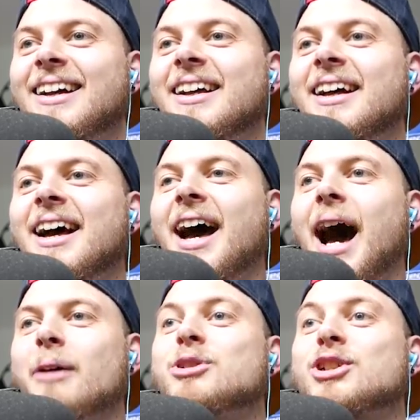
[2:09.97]

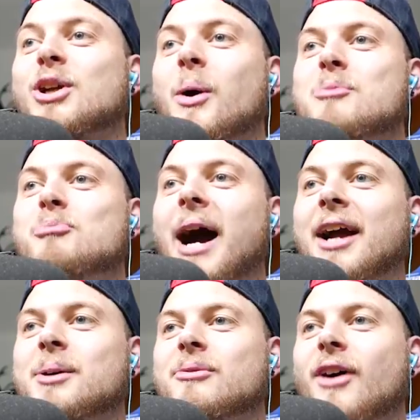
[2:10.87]
I'm just that going was...
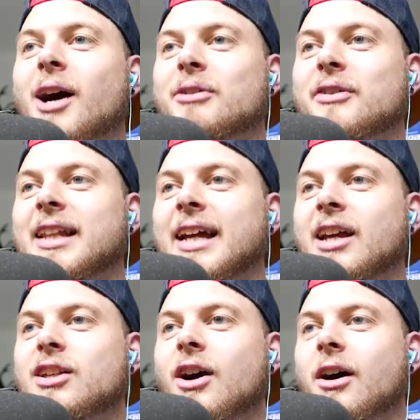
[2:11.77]
back and forth. I feel like
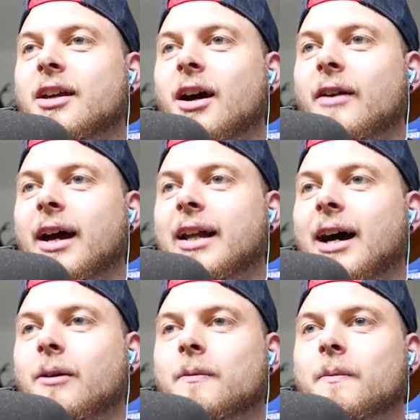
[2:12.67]
a yo-yo right now.
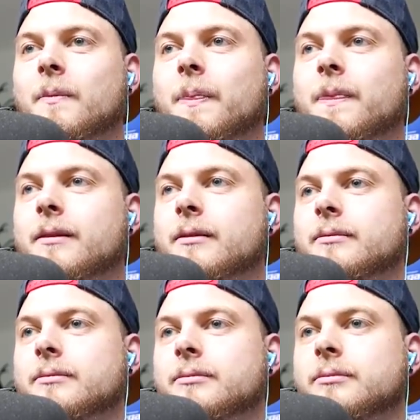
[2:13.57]
Yeah, I I
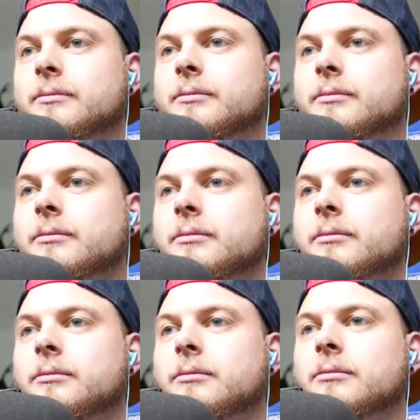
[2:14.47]
feel like I'm just
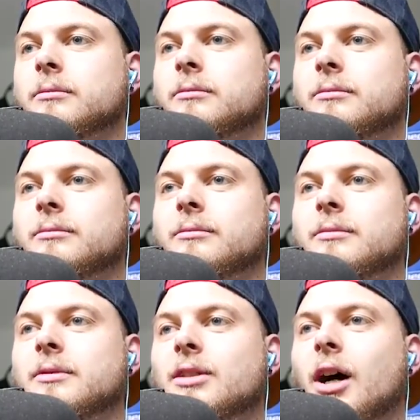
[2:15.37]
running.
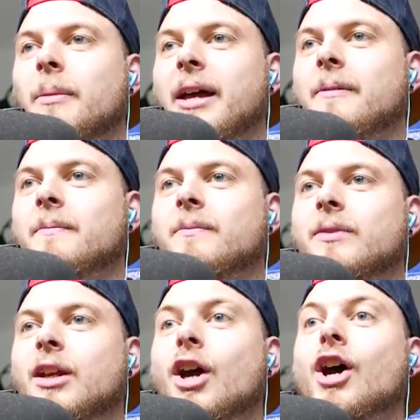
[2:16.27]
No, oh, mate. it's in!